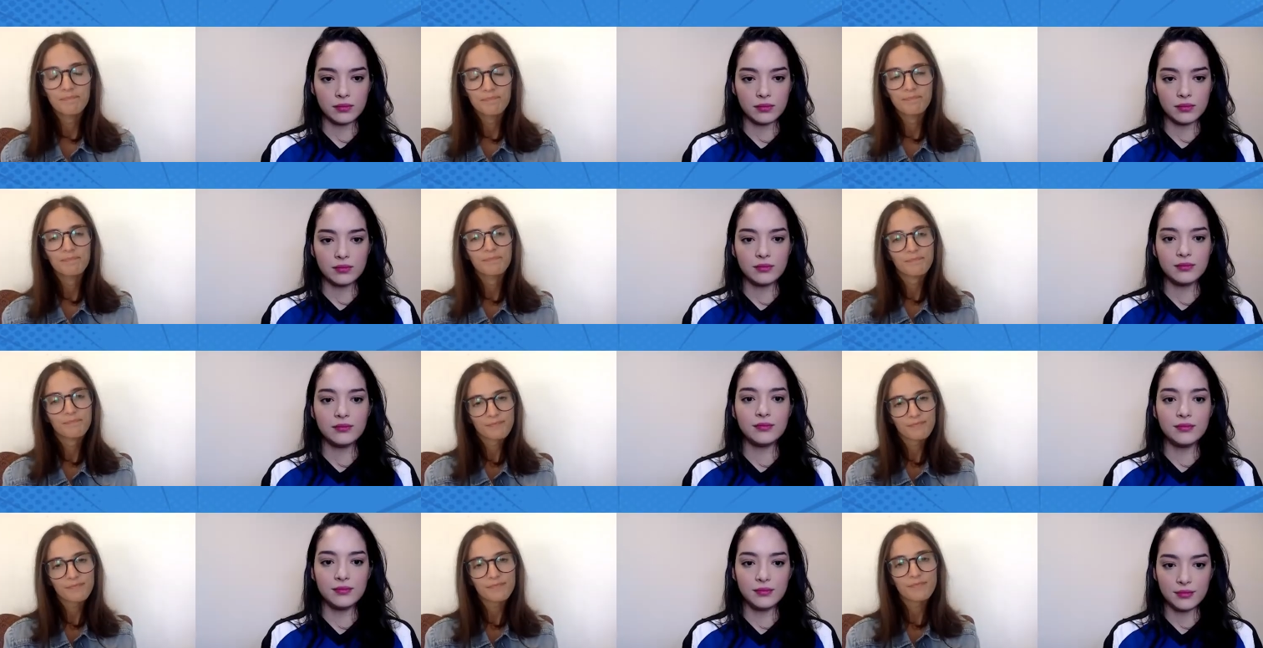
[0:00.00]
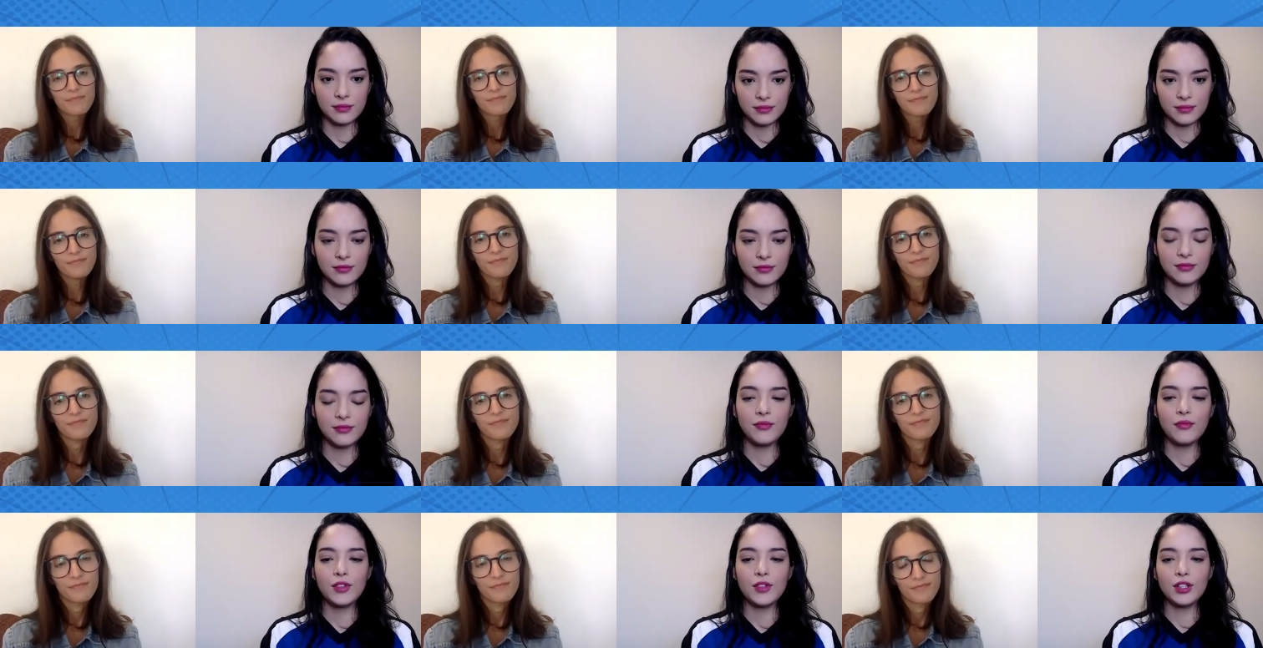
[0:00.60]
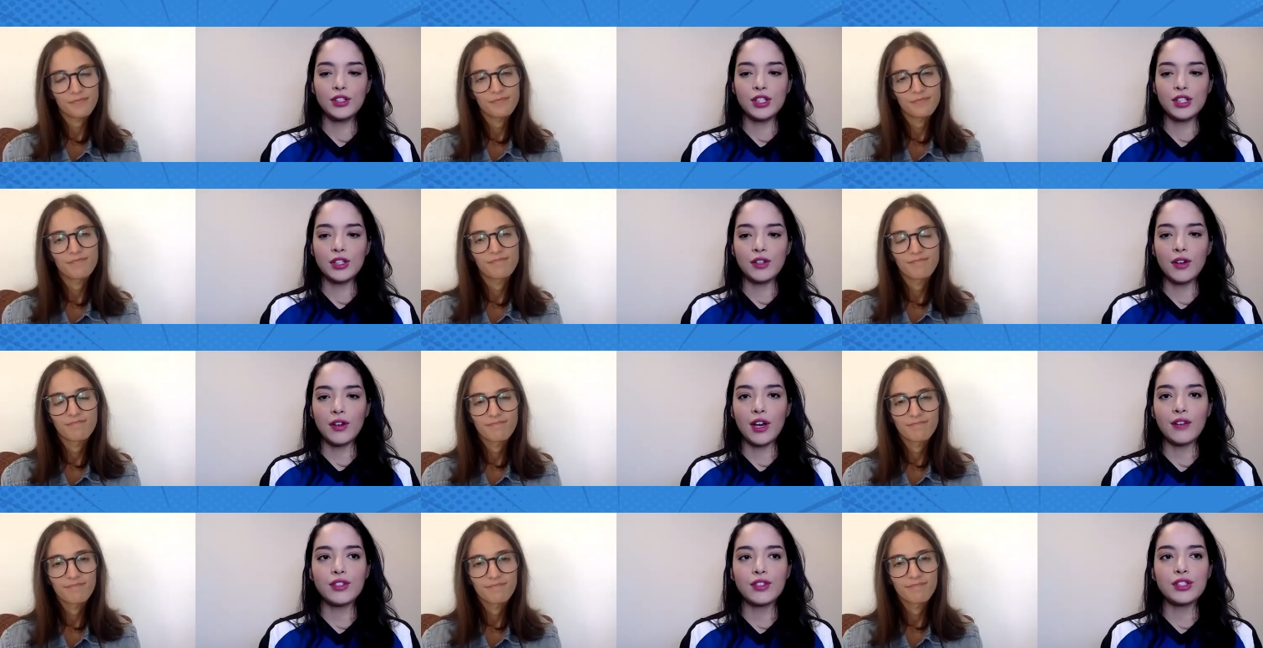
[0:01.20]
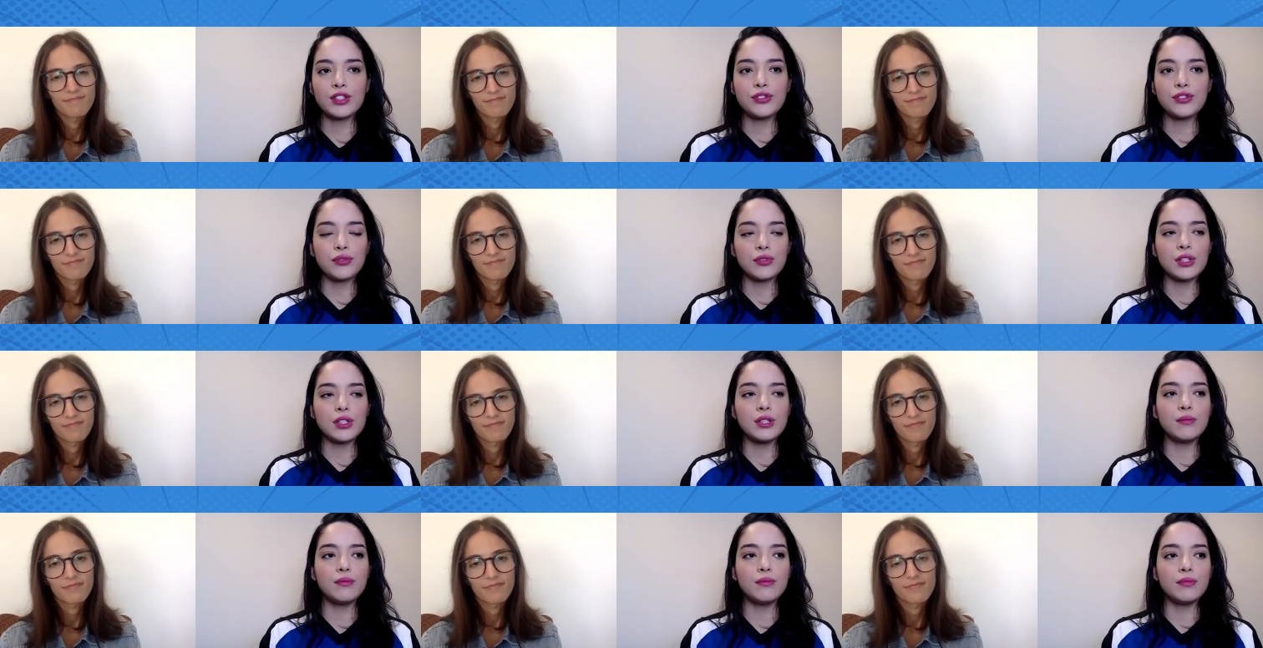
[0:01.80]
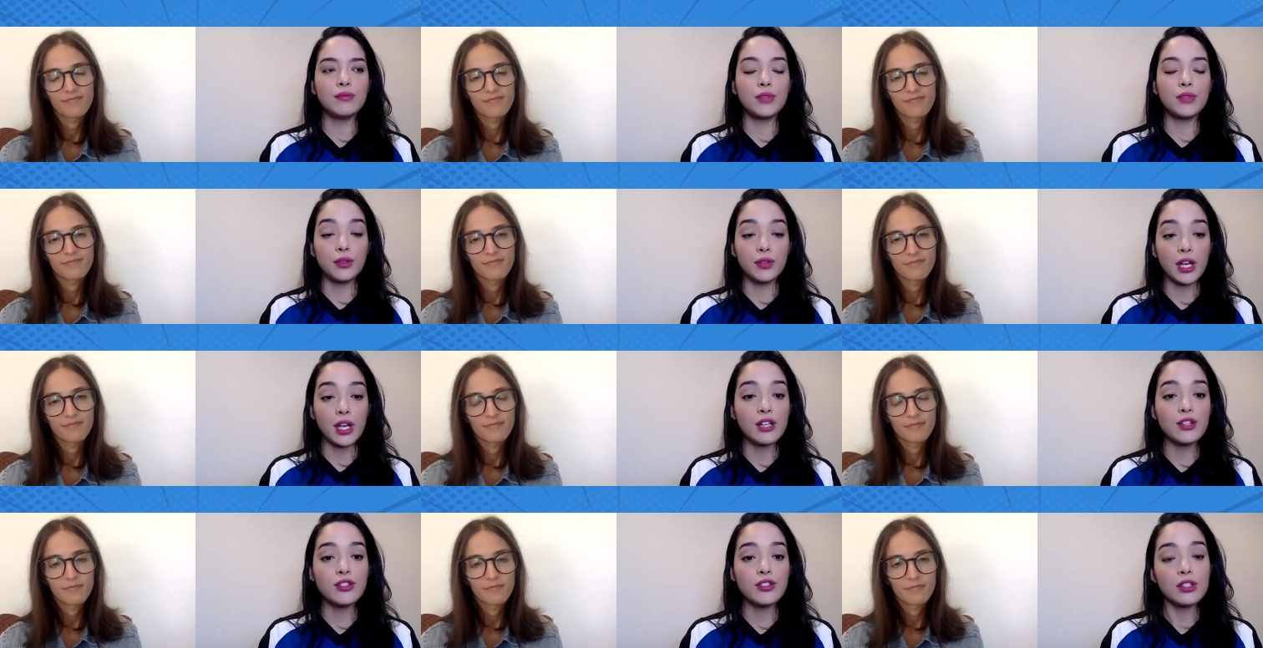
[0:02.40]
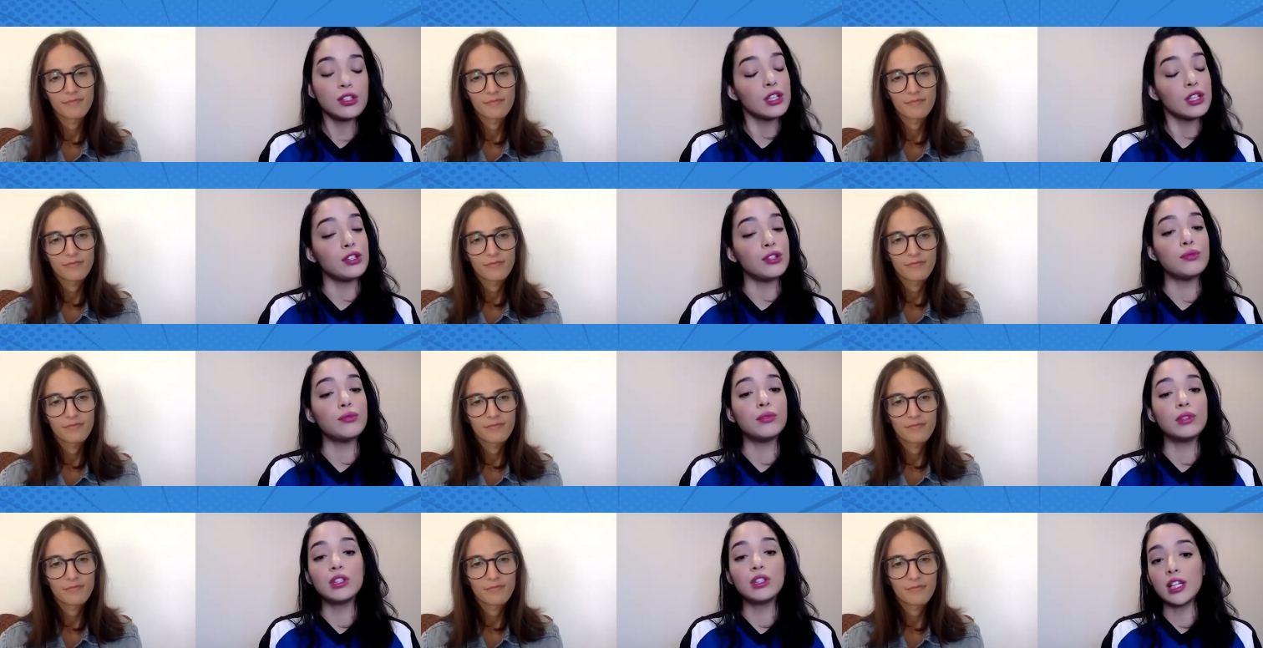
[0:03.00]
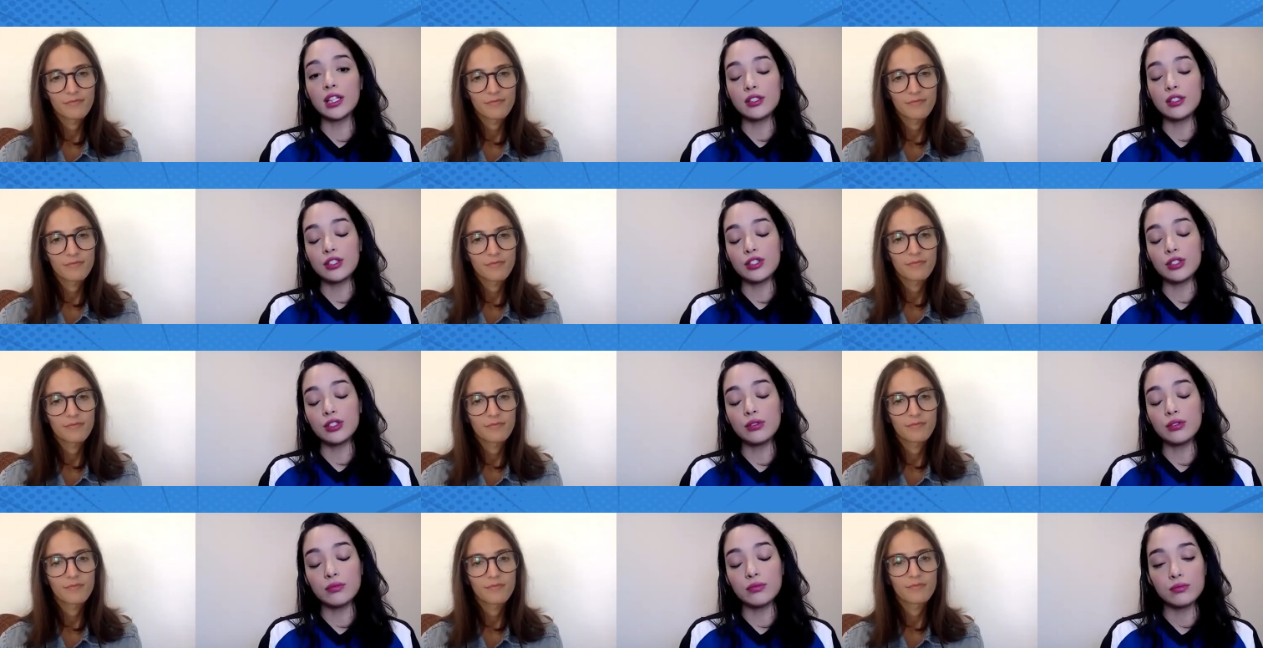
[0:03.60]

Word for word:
Speaker 1: Mm-hmm. Do you have a dream location that you would like to shoot?